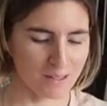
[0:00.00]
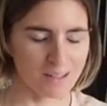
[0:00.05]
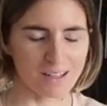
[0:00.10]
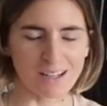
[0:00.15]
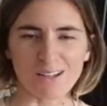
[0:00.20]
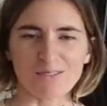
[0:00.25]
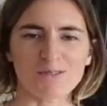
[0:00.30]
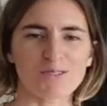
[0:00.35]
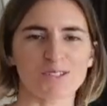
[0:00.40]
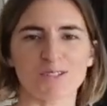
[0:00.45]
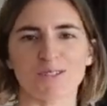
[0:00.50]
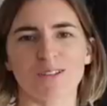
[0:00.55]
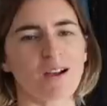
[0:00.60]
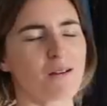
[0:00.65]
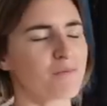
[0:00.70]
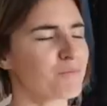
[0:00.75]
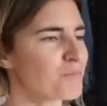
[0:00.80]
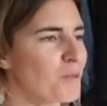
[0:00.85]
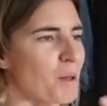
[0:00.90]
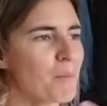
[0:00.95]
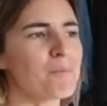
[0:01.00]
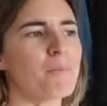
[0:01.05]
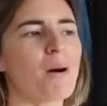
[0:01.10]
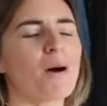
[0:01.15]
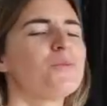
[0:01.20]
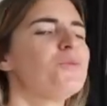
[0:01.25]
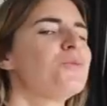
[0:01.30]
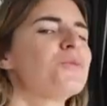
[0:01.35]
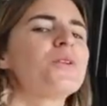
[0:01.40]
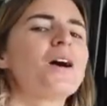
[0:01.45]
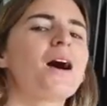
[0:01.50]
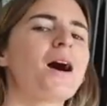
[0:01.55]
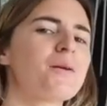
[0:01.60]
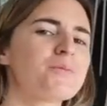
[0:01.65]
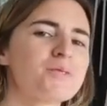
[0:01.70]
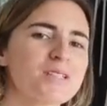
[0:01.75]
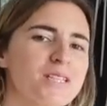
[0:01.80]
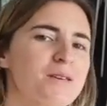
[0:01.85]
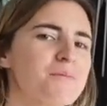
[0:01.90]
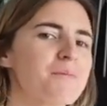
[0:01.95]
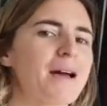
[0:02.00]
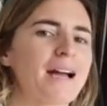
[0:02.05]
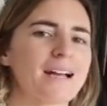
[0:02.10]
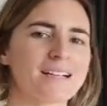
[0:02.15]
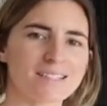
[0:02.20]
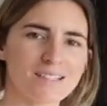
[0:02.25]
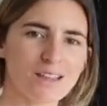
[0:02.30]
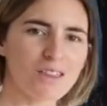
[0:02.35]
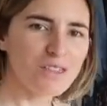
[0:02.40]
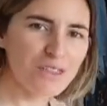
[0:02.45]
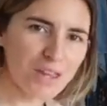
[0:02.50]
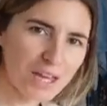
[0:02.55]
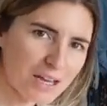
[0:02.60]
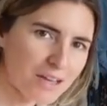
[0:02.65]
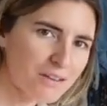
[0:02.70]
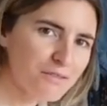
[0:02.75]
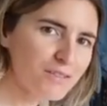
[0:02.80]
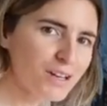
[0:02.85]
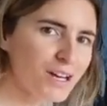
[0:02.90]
Like I'm like bundled up to the max, the thick,